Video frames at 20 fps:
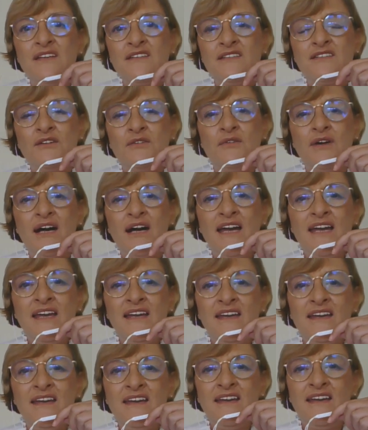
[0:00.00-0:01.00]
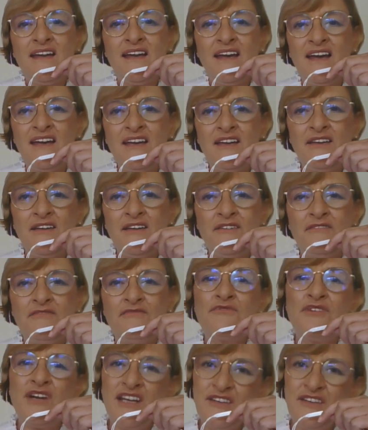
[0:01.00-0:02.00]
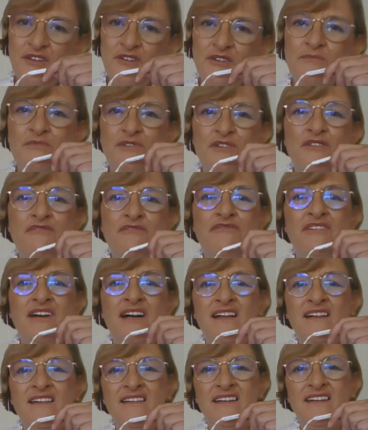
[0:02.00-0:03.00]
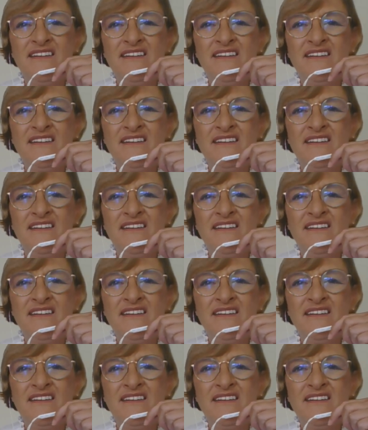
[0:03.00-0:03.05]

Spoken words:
So I read your profile,